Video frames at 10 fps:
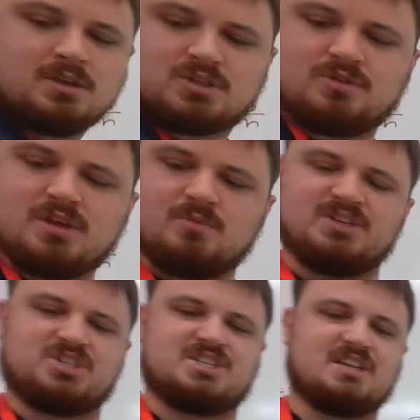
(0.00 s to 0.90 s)
So then
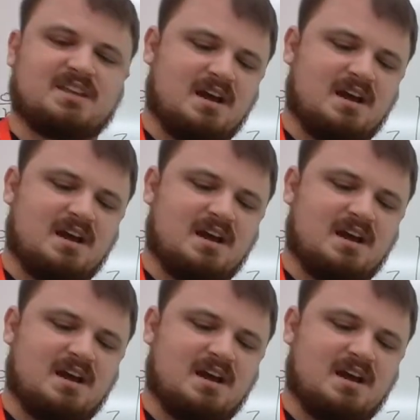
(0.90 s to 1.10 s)
we just take the